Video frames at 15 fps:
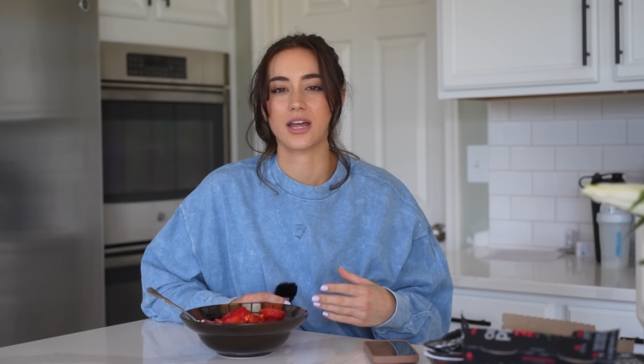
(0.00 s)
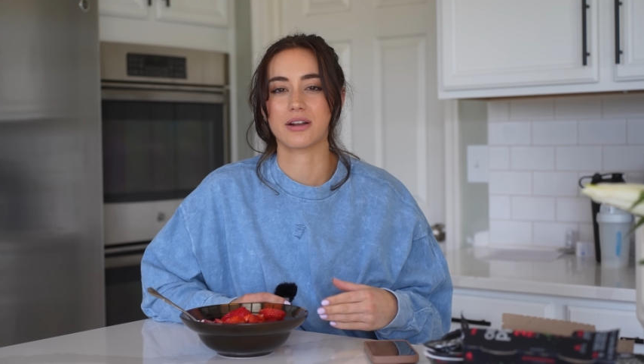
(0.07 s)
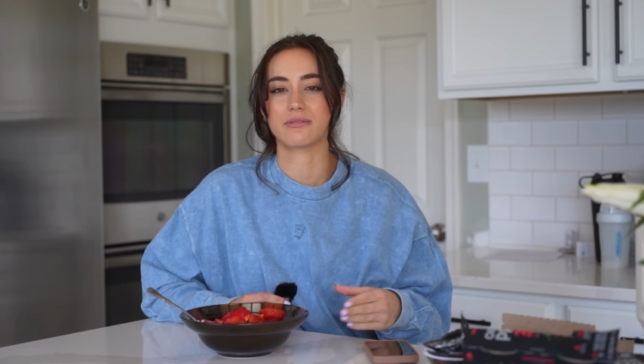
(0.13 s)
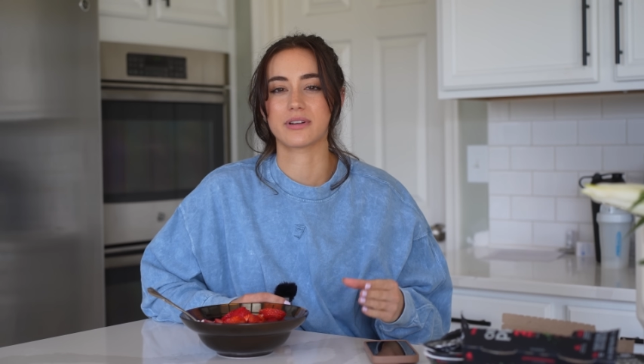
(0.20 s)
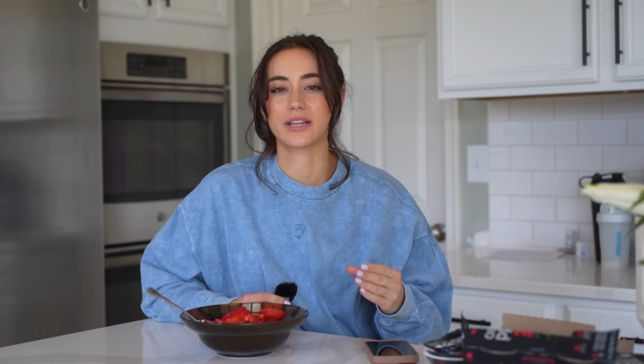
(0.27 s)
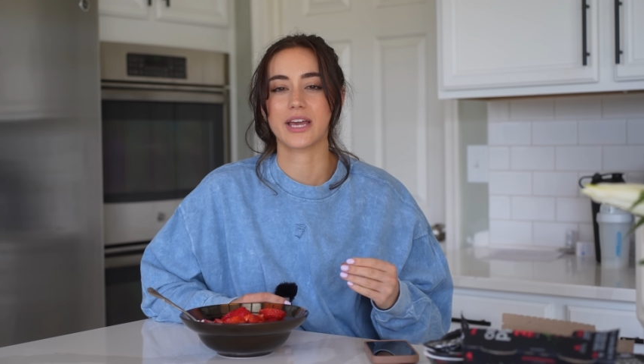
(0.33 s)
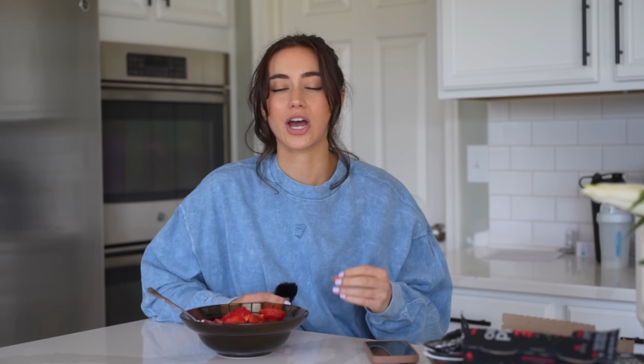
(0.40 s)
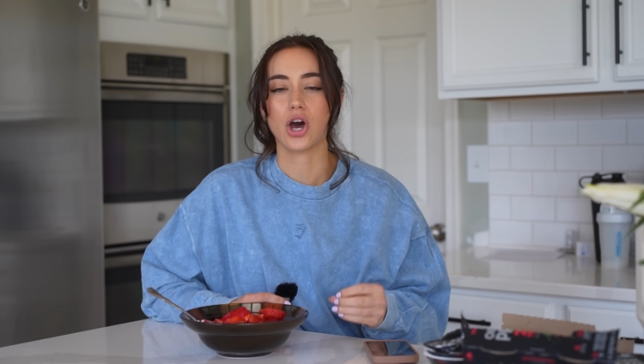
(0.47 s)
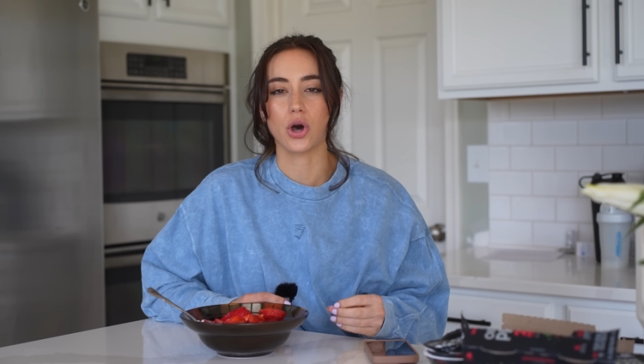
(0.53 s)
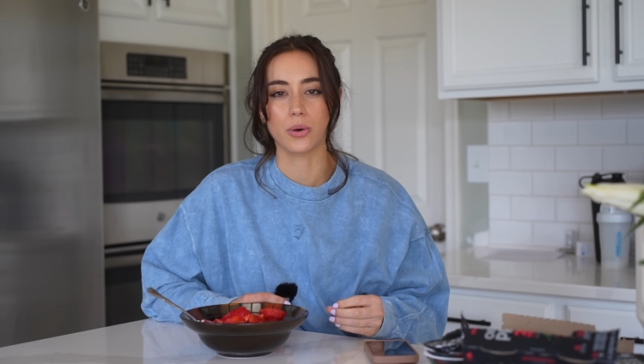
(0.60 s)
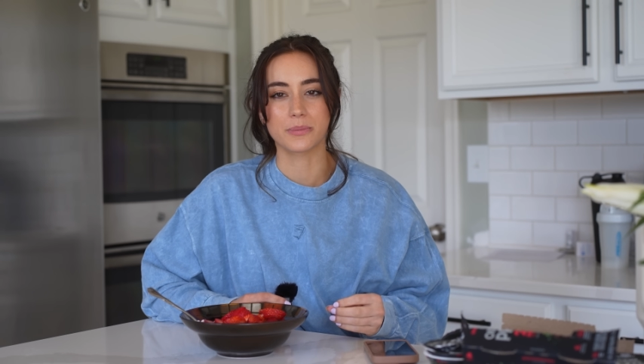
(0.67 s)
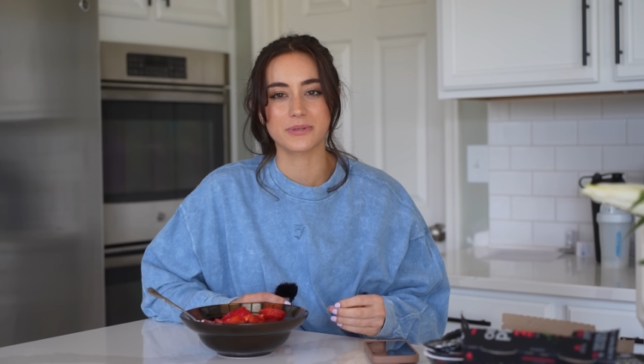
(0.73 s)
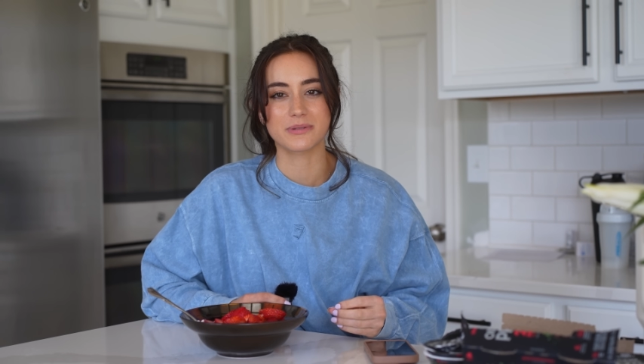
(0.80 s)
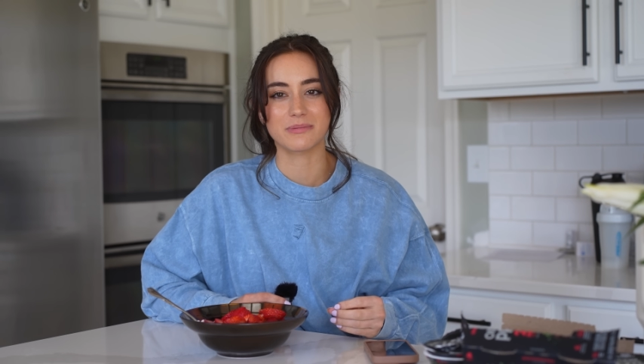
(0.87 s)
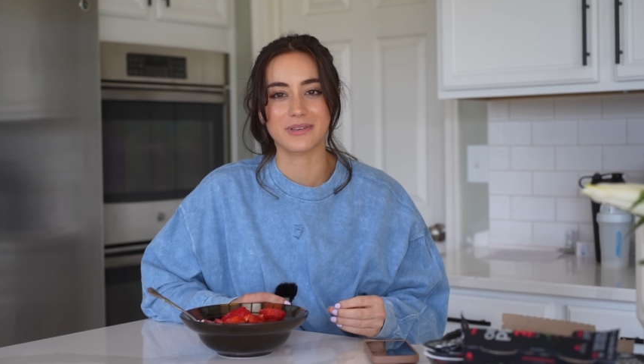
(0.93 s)
and it really
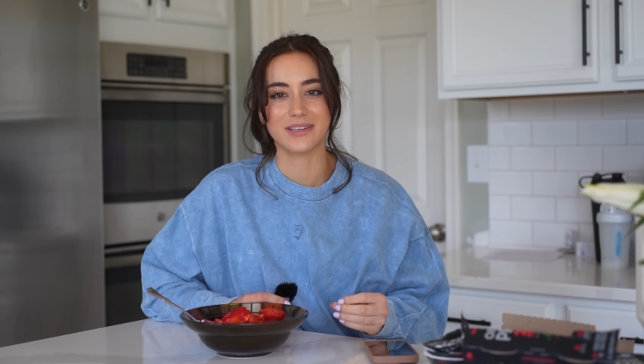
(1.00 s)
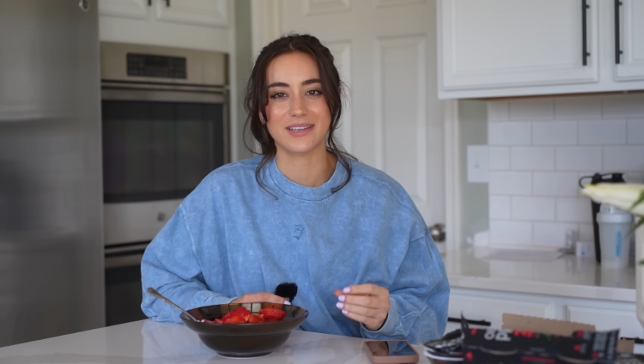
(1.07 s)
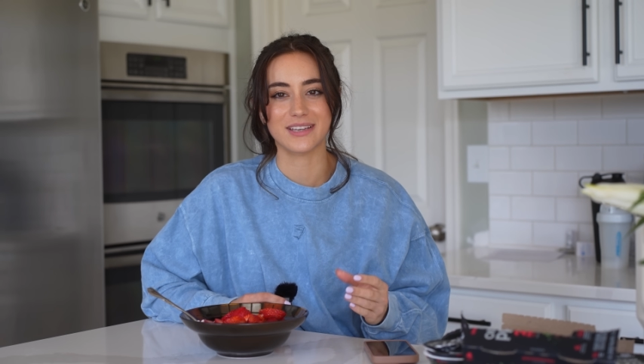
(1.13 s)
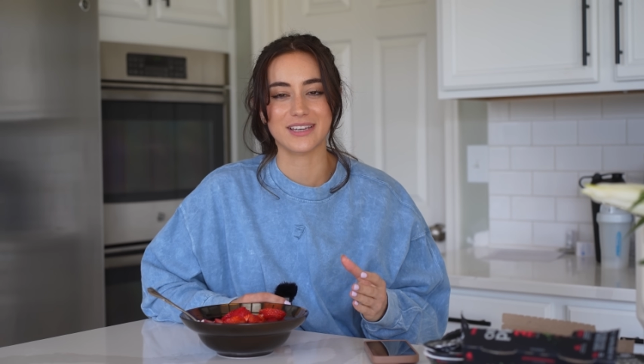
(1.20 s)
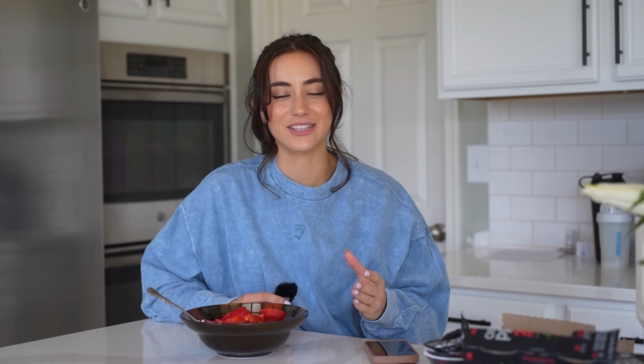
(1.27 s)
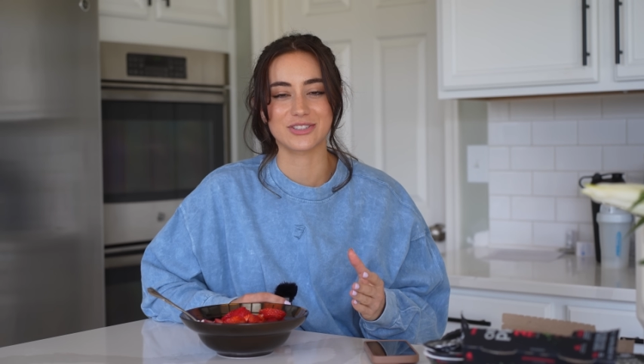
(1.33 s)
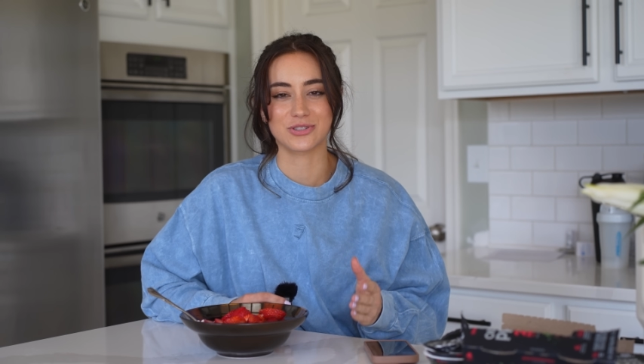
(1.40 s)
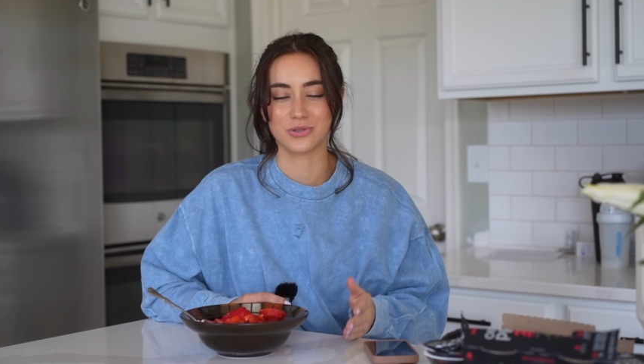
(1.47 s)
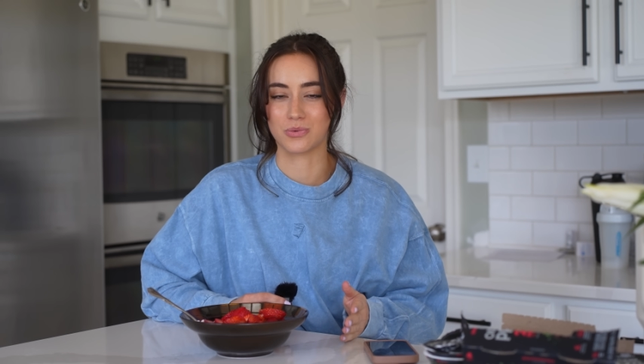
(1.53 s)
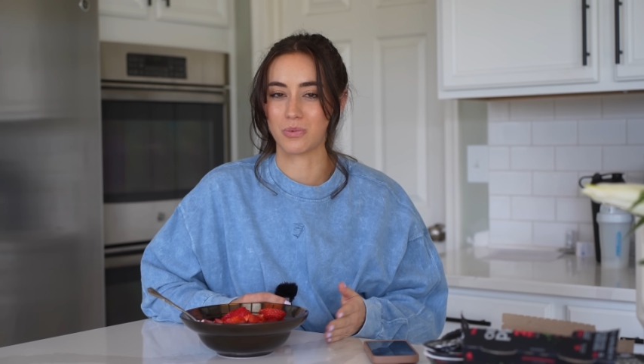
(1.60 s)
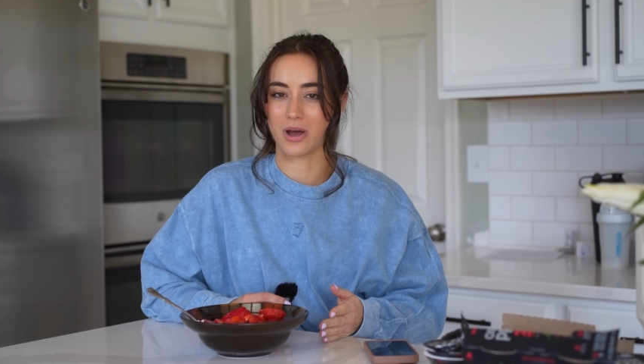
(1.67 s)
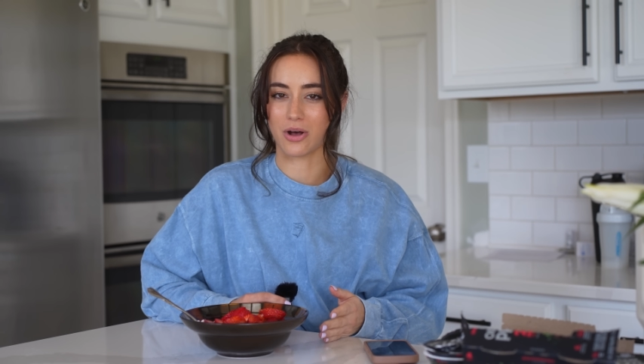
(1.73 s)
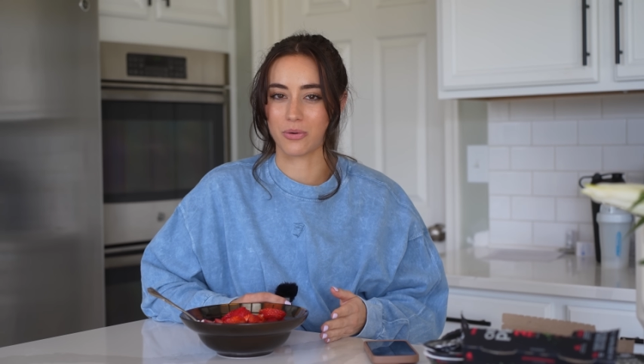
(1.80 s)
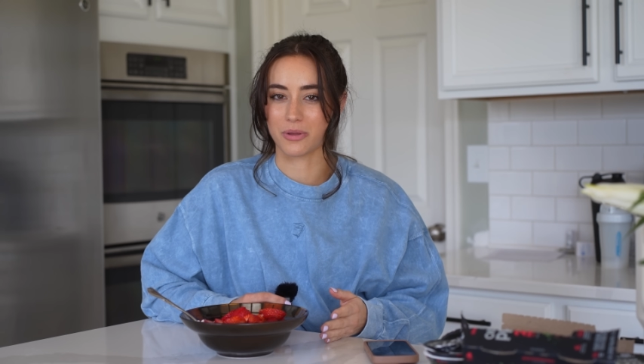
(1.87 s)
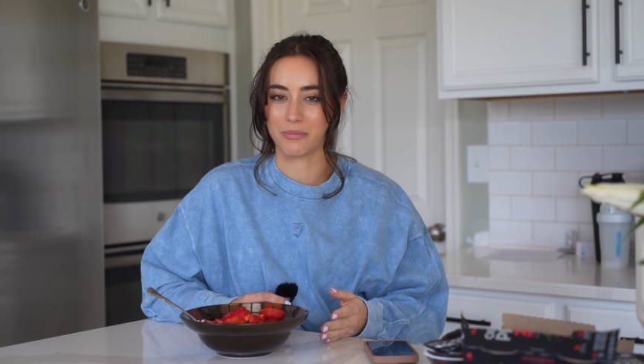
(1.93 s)
helps me do
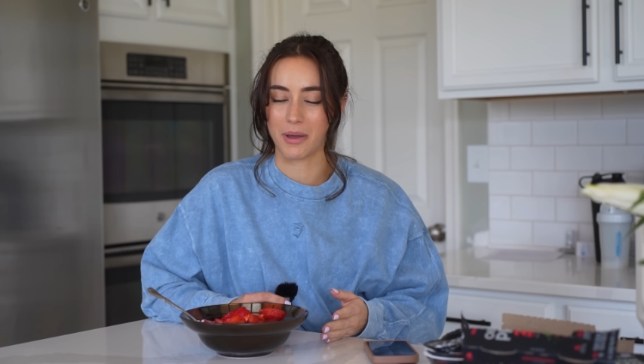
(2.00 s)
well with